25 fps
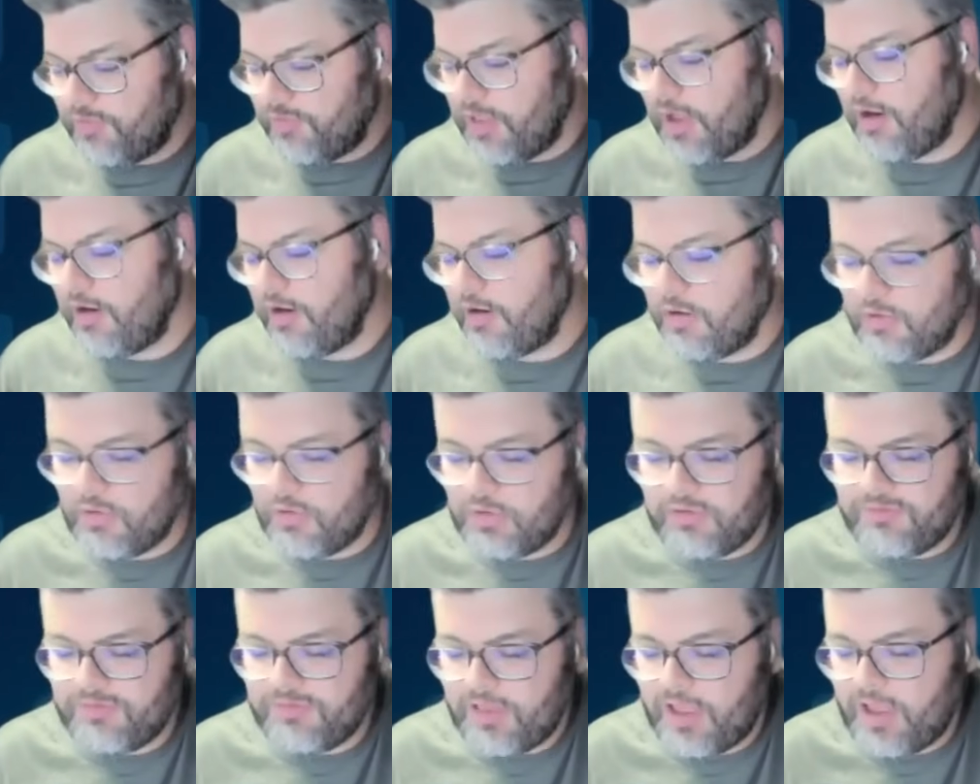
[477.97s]
flyer. You
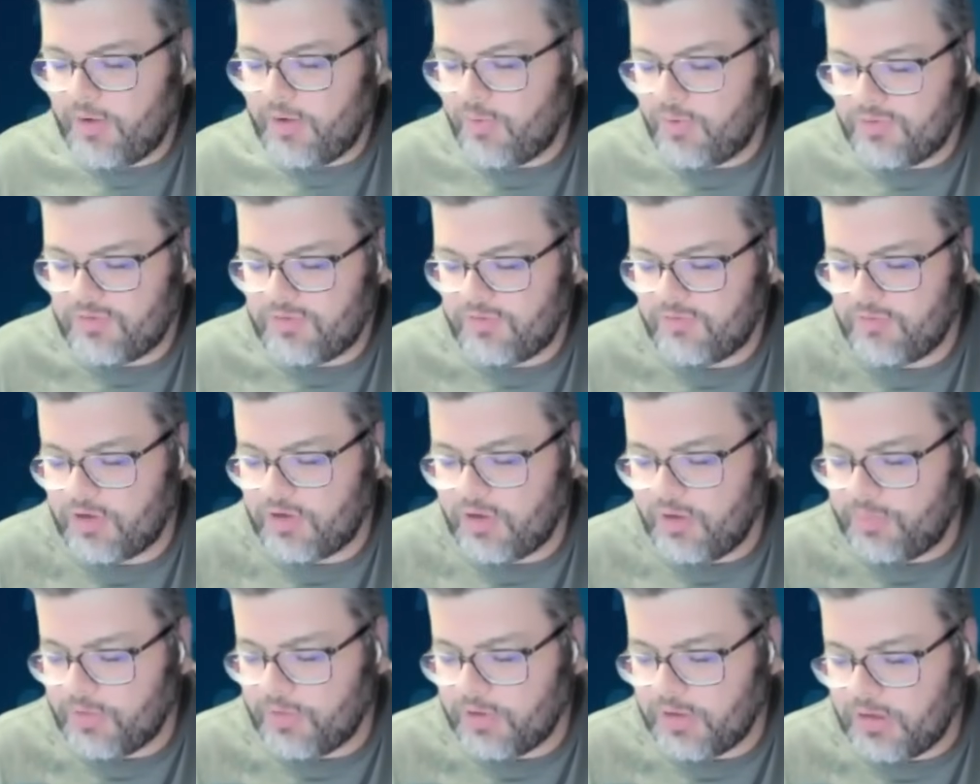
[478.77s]
only fly once every
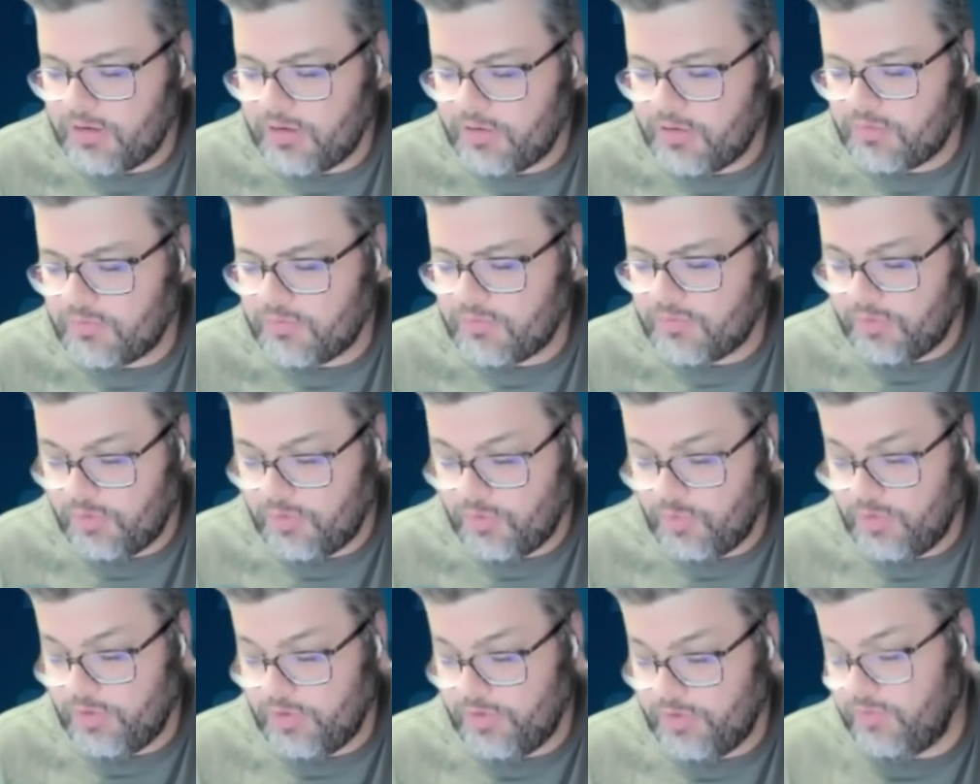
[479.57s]
couple of years. Are
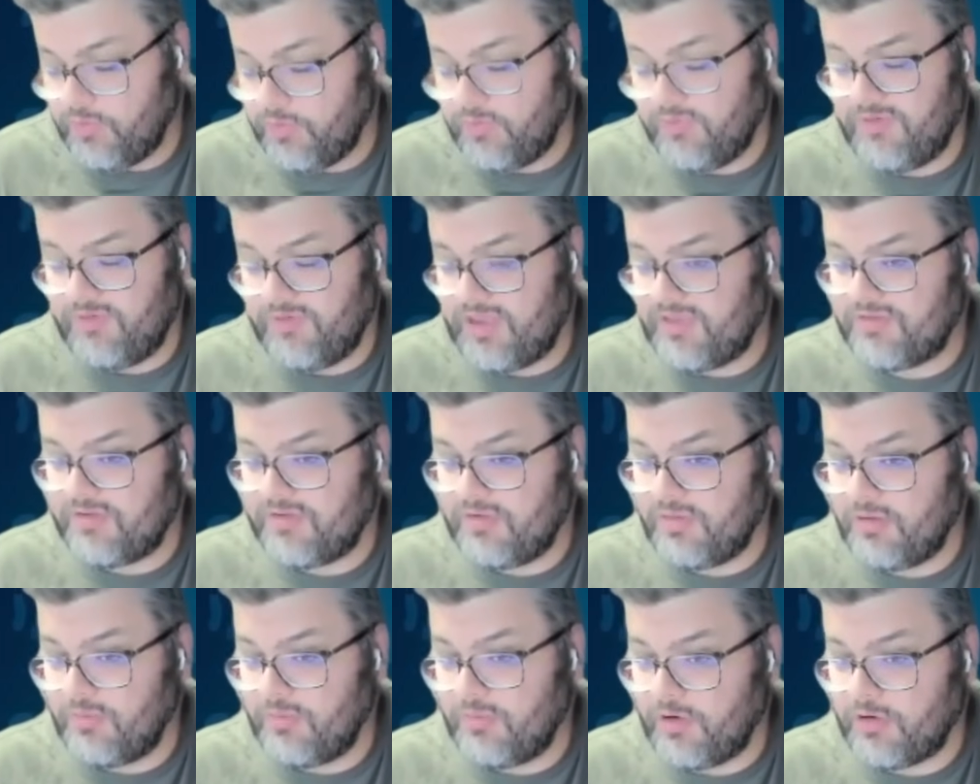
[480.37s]
you willing to invest
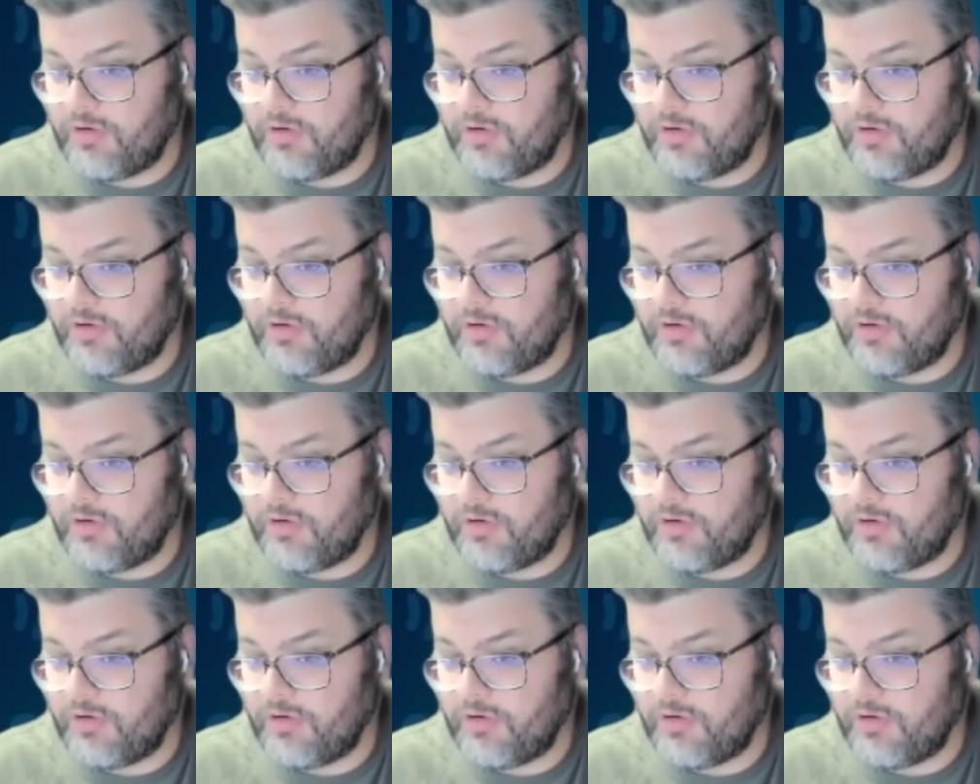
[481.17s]
in the